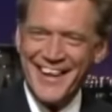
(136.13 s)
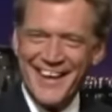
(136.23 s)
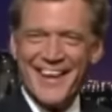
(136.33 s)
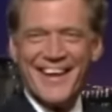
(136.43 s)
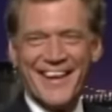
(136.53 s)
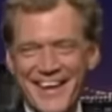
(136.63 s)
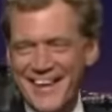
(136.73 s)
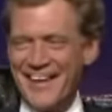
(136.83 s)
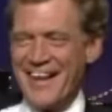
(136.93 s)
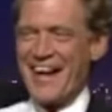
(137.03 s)
but made
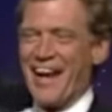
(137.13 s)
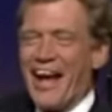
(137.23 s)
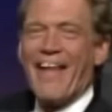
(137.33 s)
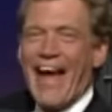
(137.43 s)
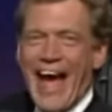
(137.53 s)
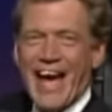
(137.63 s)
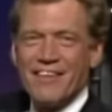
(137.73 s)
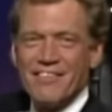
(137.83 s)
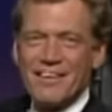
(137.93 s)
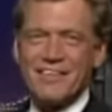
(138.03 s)
by an, a
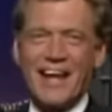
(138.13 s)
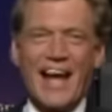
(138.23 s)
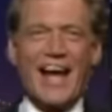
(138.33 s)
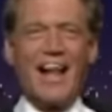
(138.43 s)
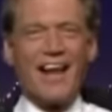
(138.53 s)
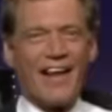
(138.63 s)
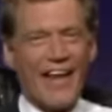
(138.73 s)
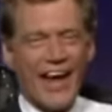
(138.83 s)
very Italian tailor.